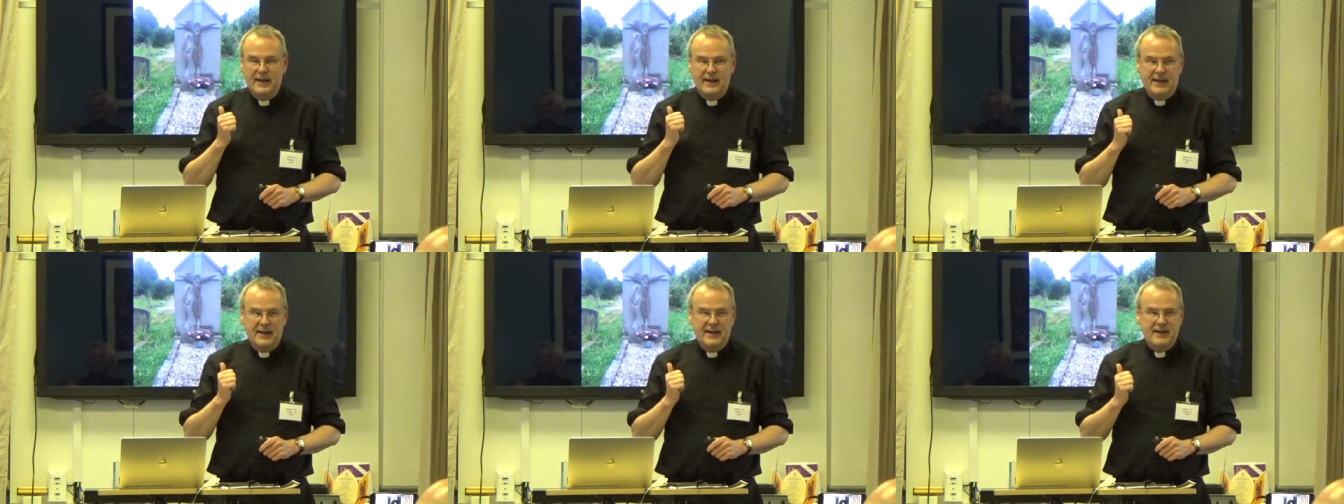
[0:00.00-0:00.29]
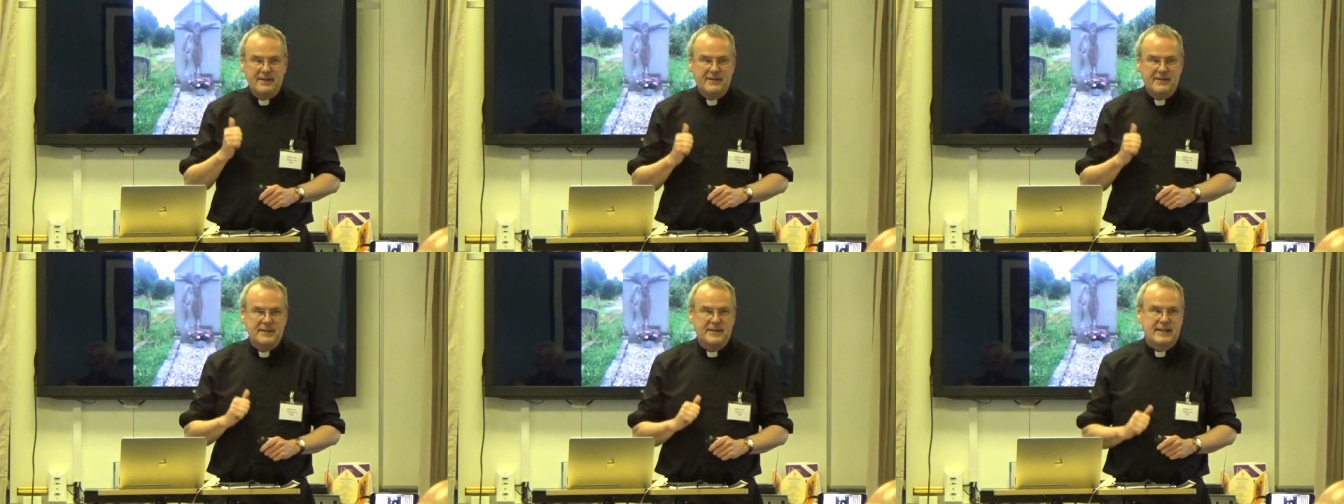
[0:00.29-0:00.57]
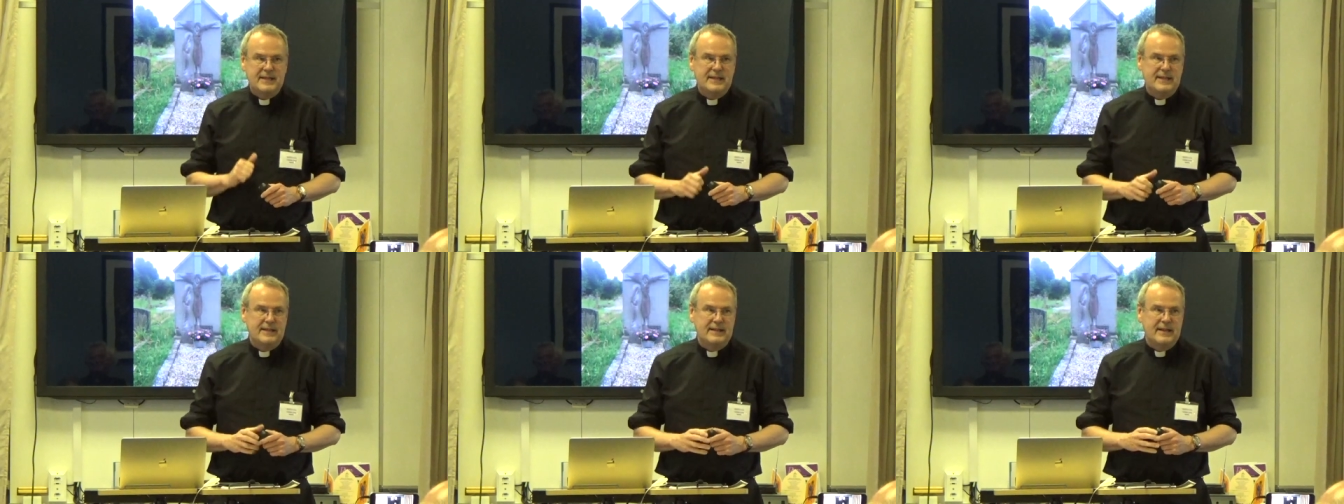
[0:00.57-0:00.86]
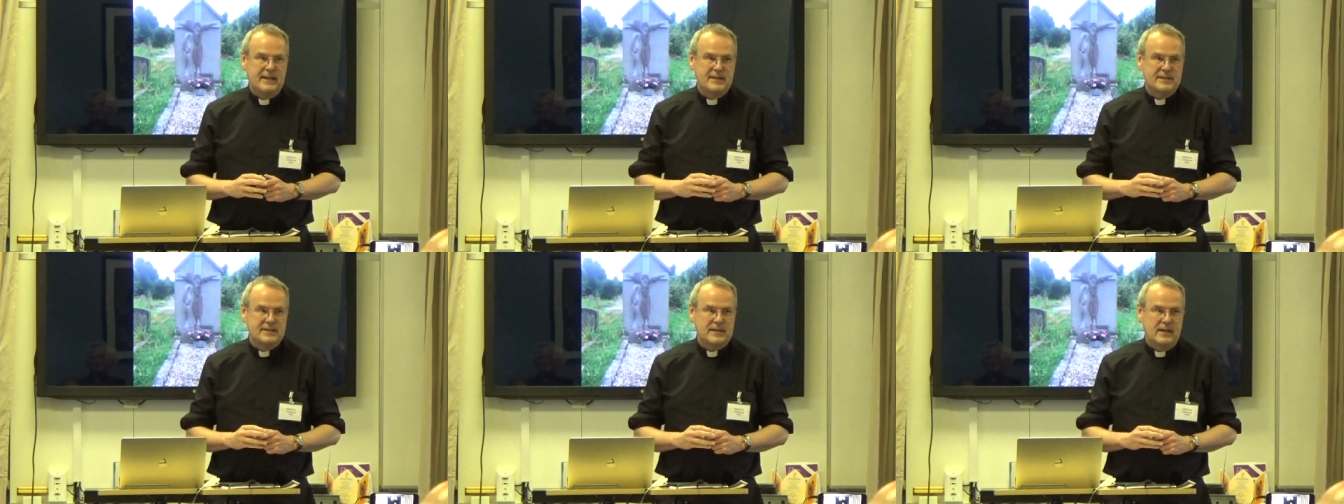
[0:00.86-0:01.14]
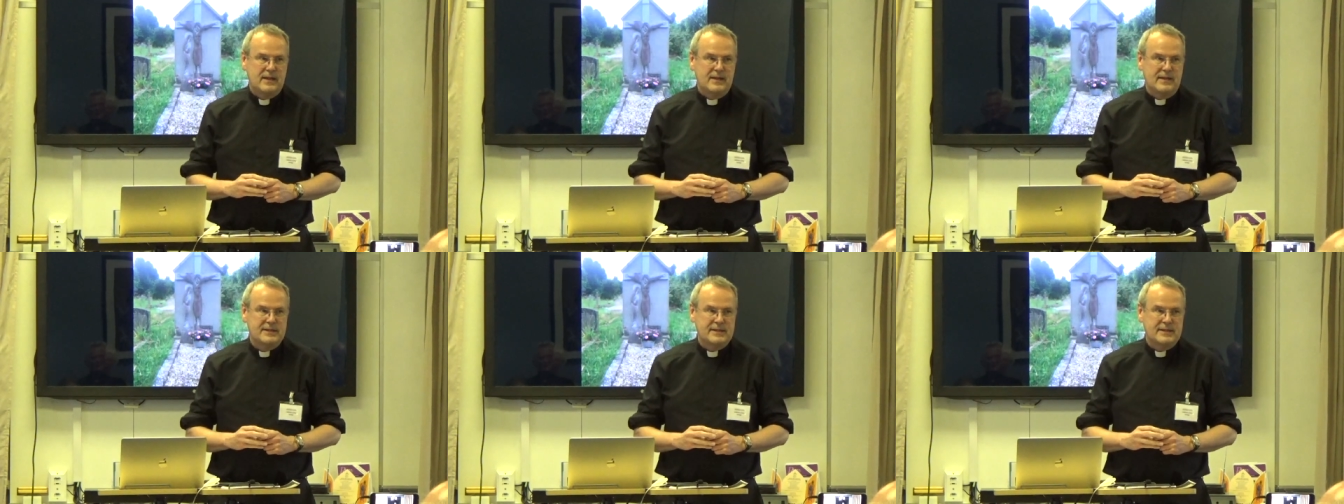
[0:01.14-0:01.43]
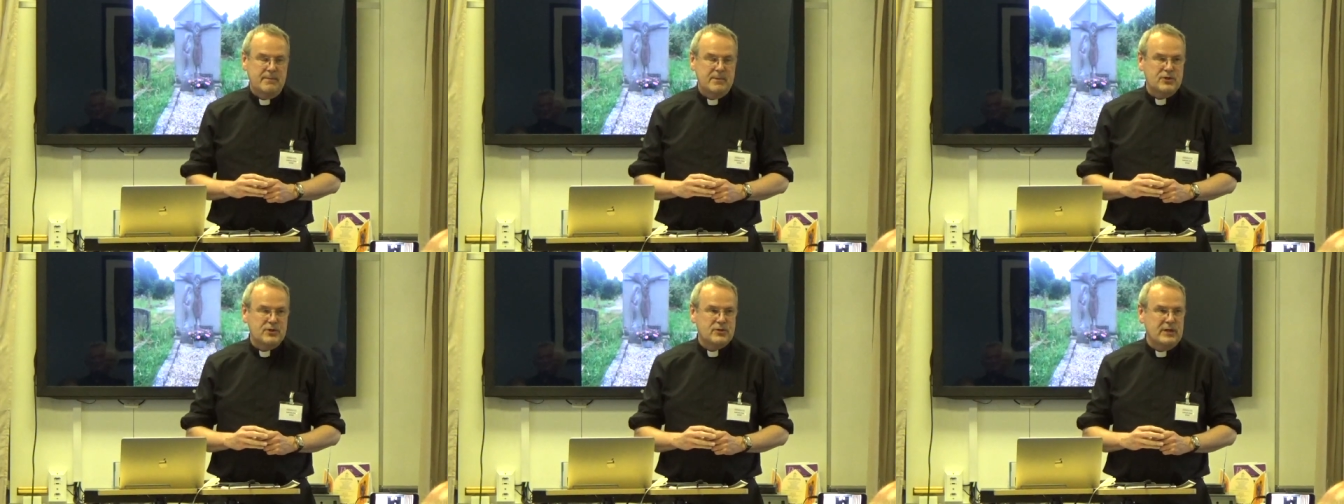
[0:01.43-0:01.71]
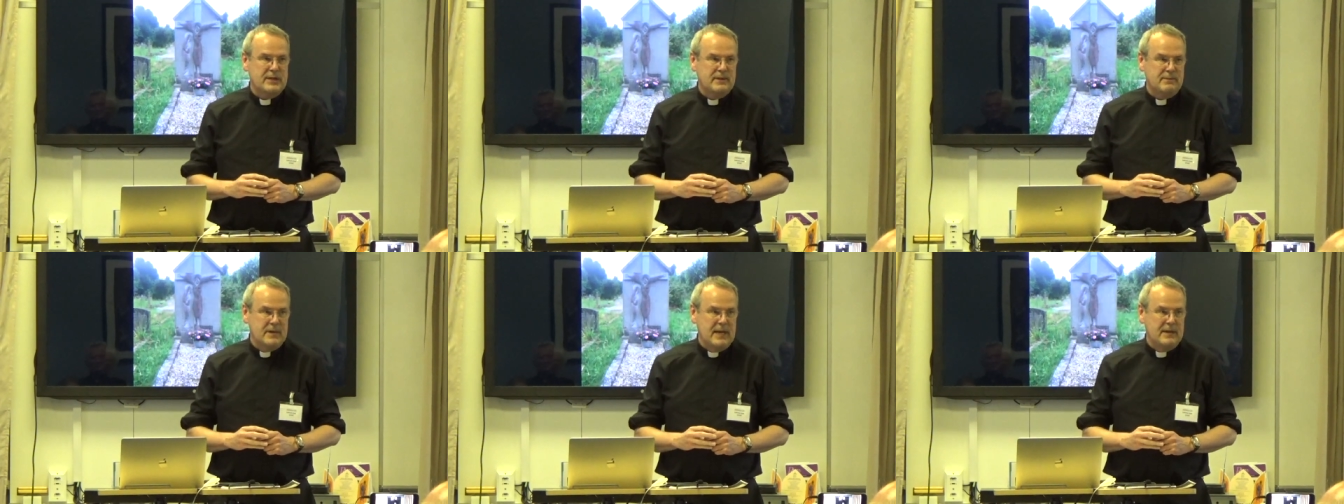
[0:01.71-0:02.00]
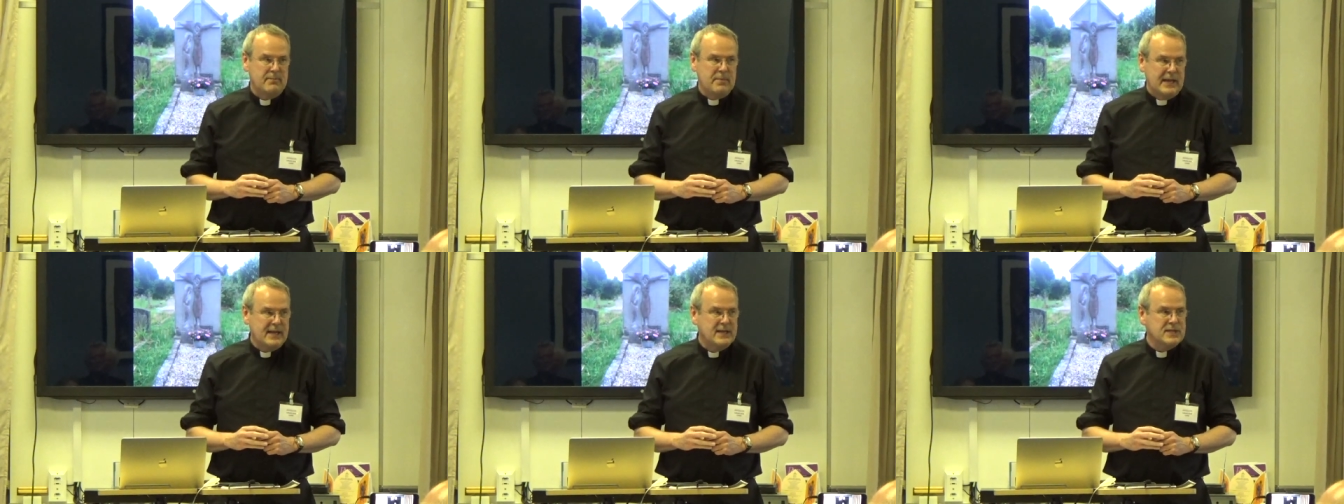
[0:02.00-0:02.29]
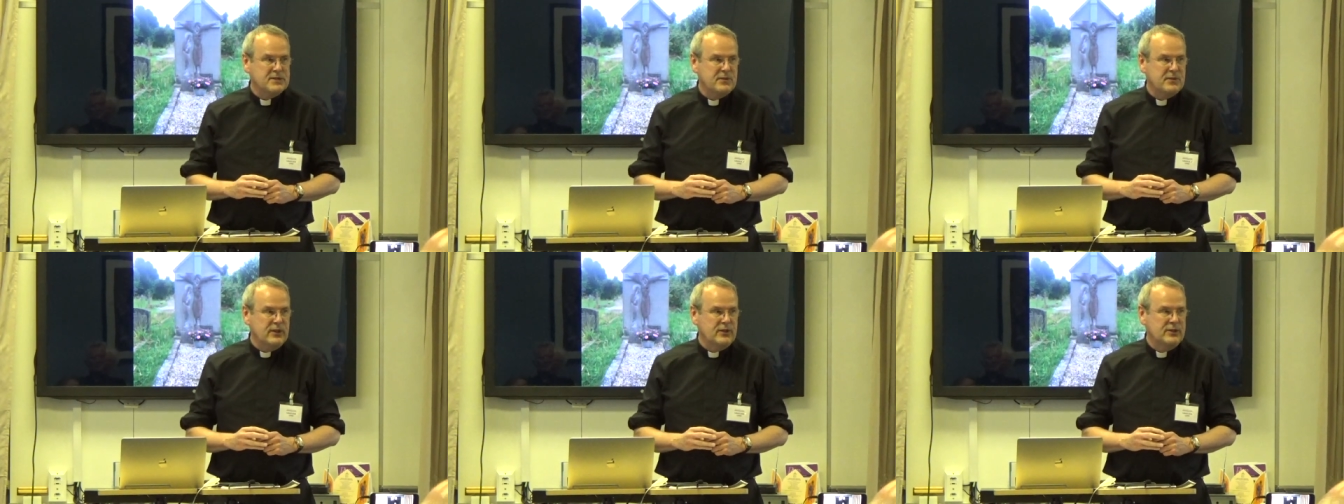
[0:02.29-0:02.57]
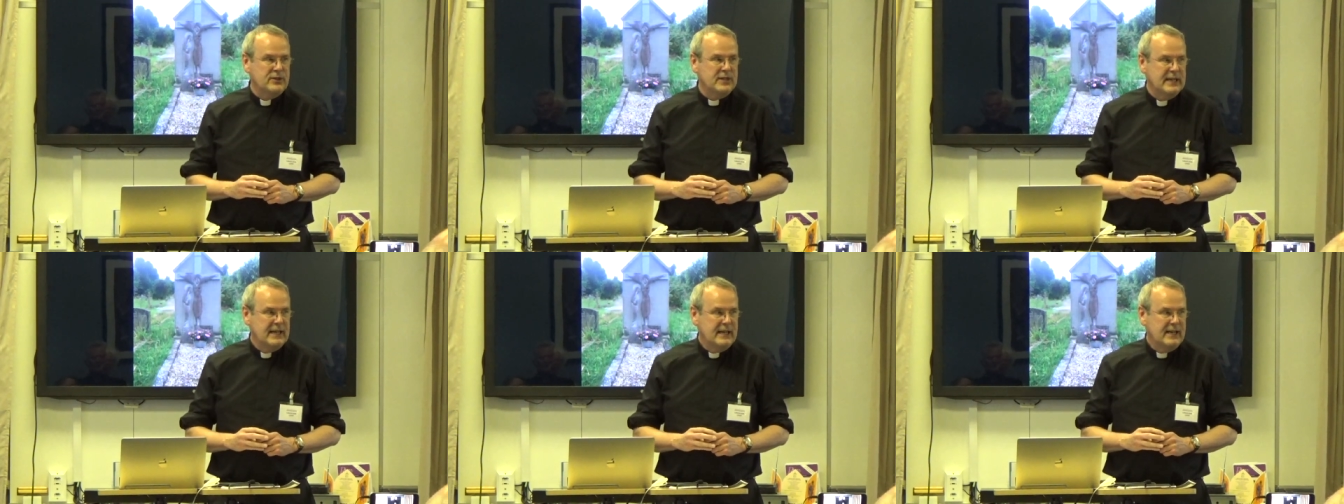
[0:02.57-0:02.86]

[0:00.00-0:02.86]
the cemetery in, in Beaconsfield,